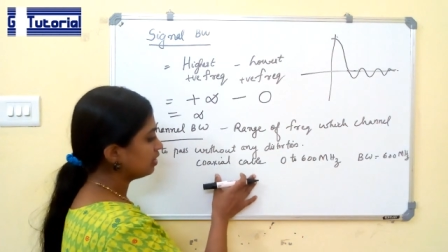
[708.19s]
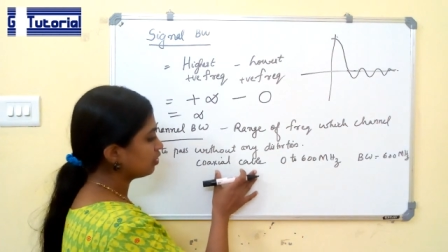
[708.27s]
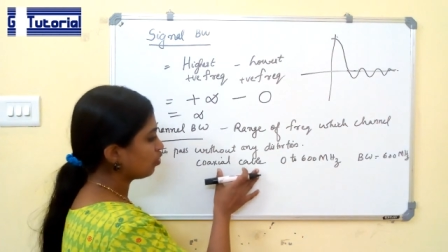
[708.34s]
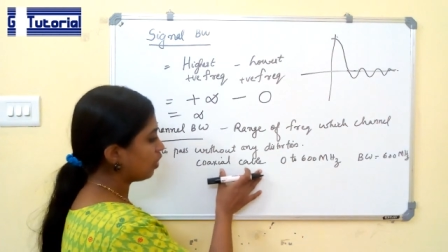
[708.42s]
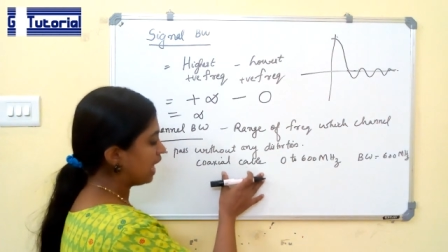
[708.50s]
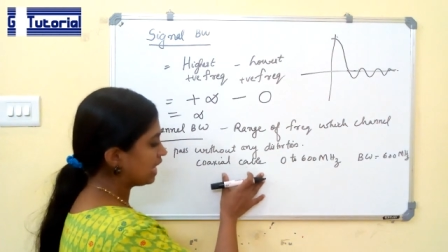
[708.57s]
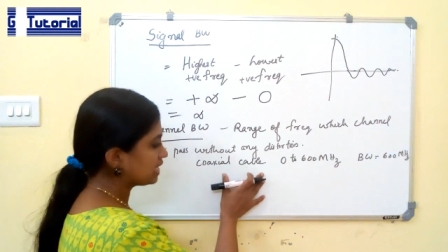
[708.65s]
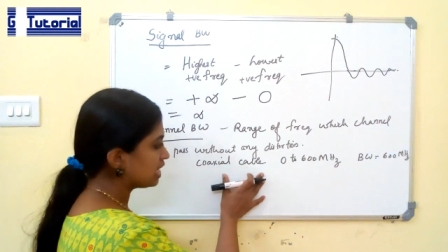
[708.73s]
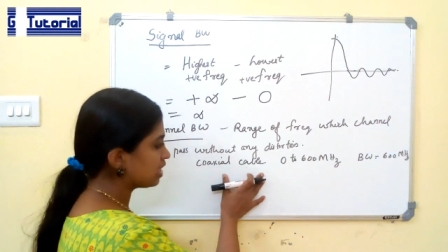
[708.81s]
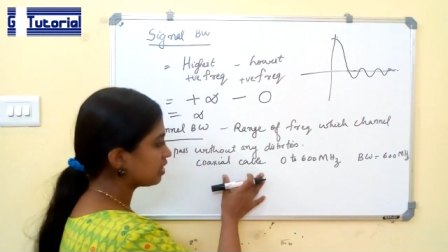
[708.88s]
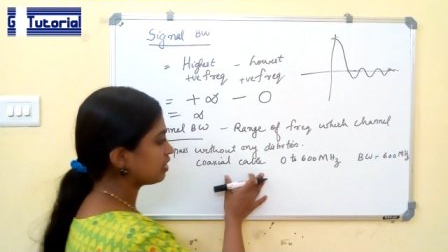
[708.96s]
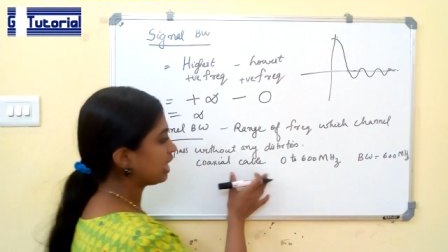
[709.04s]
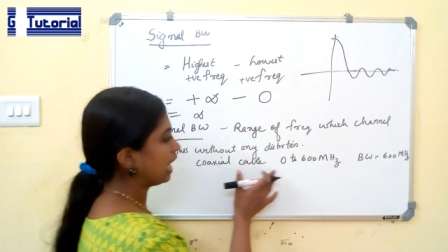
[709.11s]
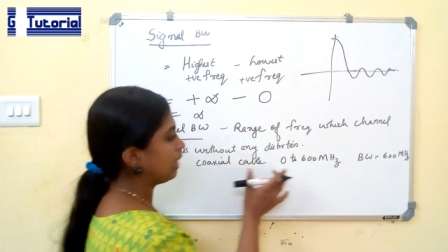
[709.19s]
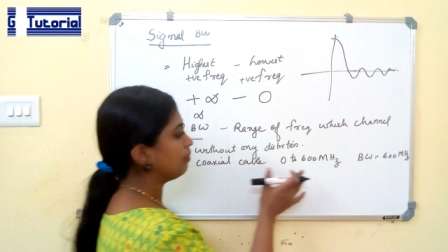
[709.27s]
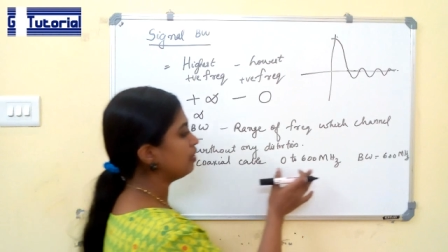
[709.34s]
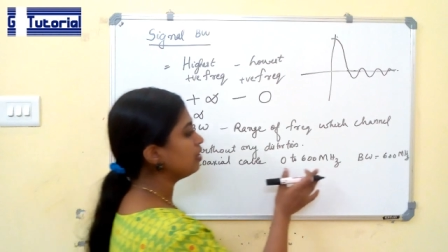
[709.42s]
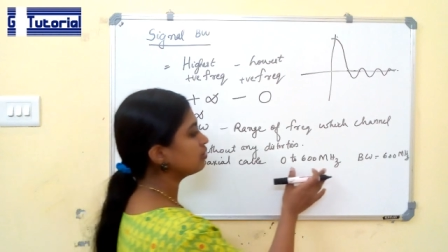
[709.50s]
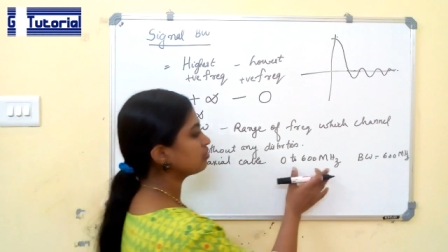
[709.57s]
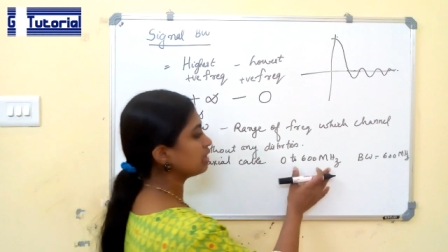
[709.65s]
coaxial cable
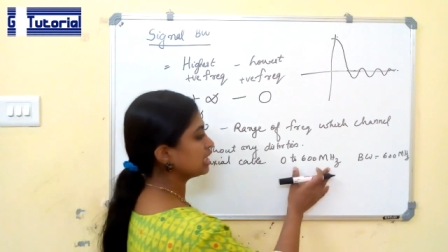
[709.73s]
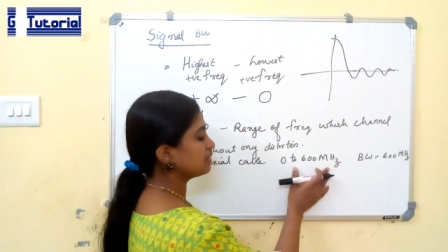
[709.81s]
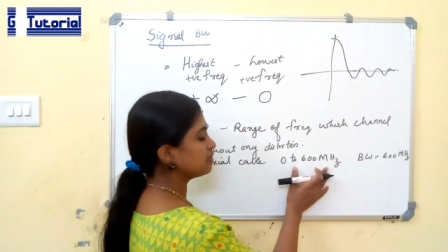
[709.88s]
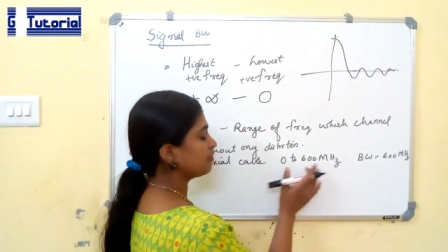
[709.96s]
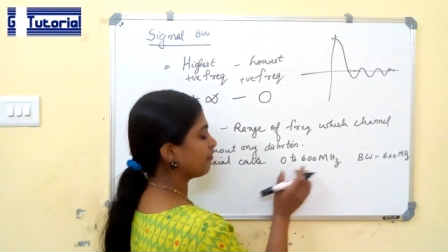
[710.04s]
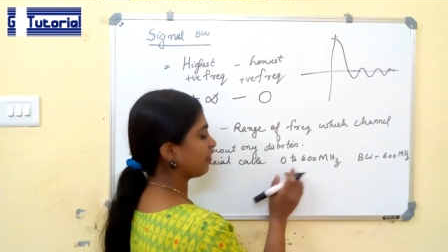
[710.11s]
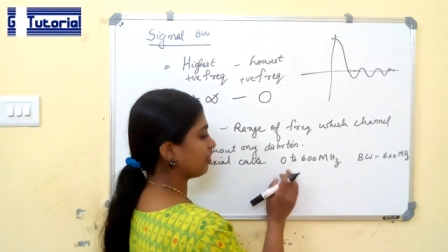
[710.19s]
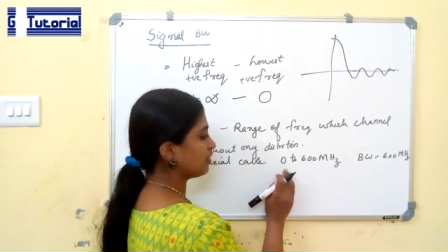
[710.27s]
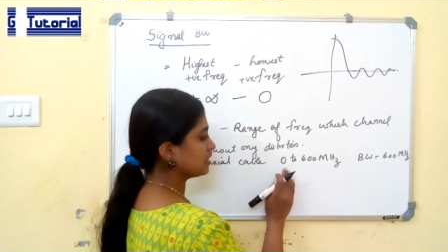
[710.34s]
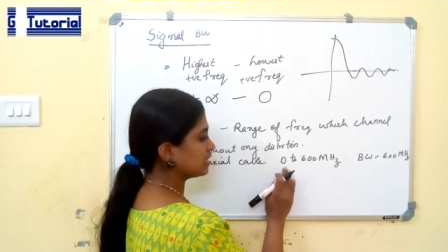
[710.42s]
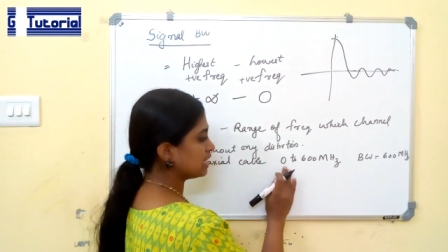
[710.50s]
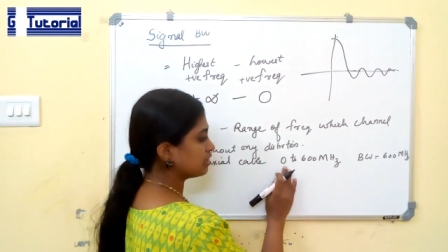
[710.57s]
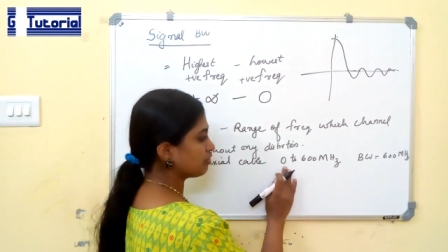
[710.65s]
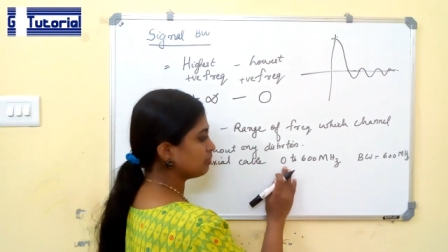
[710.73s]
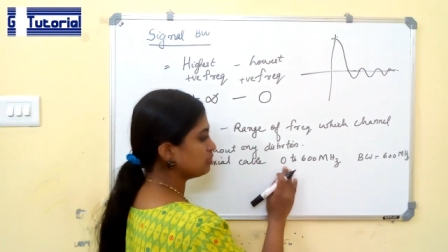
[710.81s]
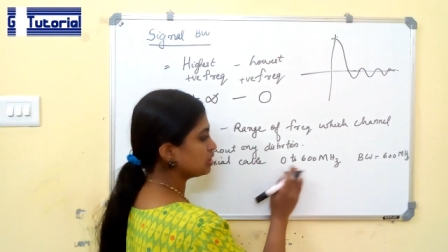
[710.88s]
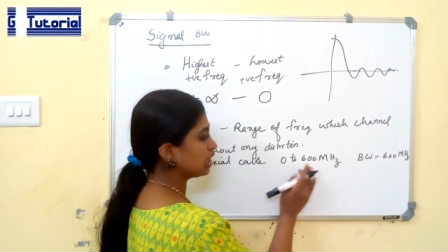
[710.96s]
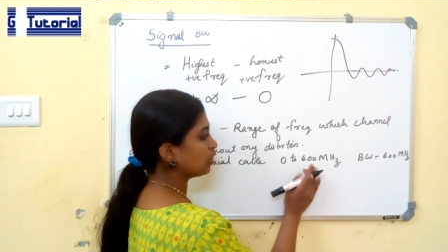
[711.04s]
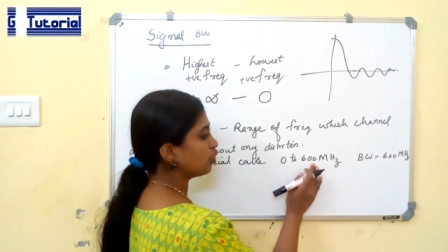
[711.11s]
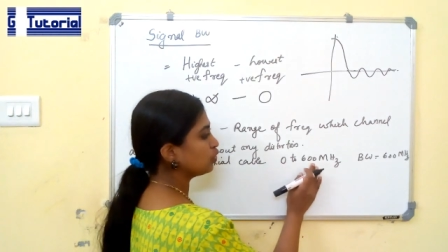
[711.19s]
transmits frequencies from
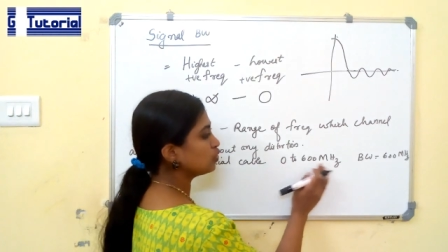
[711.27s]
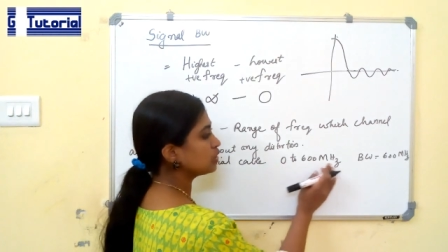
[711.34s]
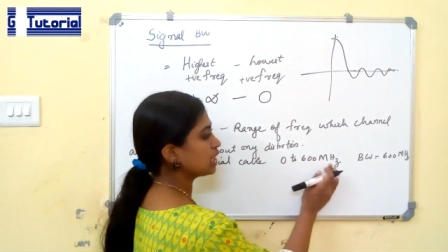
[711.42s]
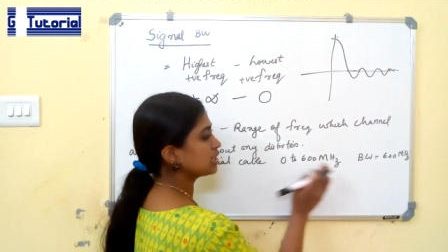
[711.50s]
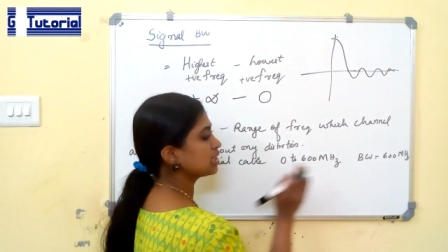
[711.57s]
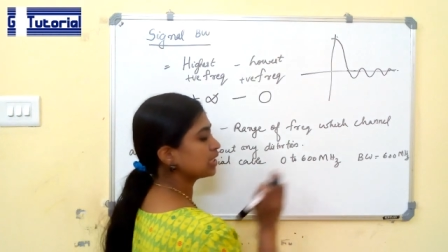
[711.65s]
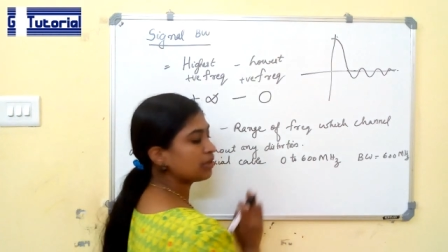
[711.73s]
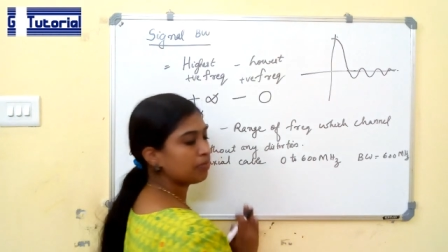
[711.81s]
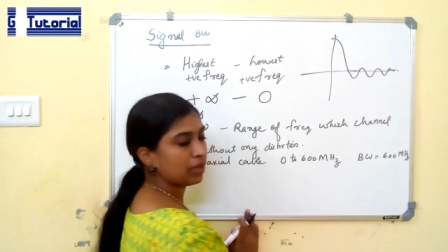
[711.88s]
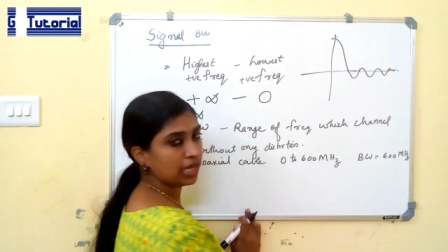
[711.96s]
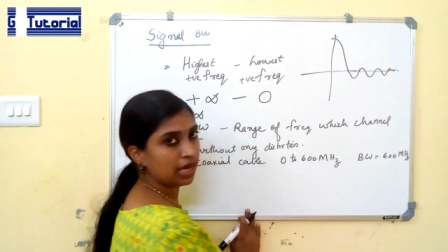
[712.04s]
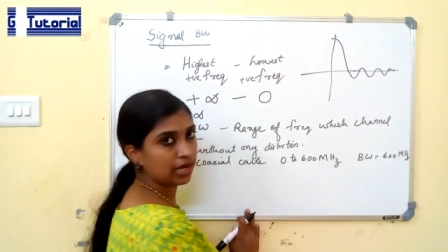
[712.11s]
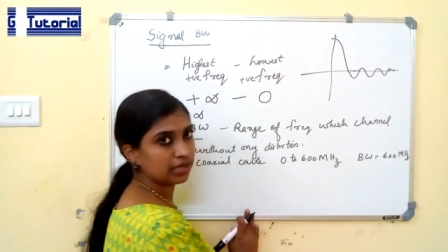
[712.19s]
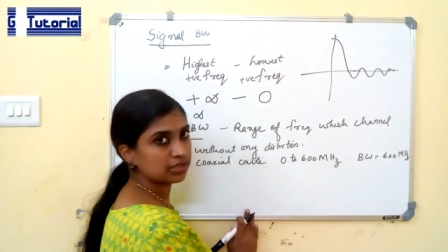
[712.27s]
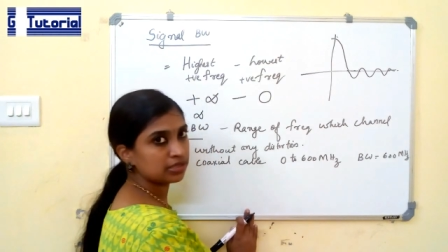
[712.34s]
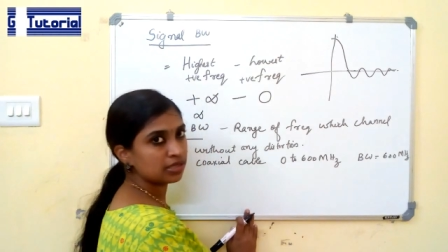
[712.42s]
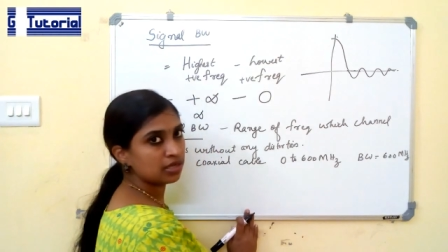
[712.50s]
0 to 600 MHz.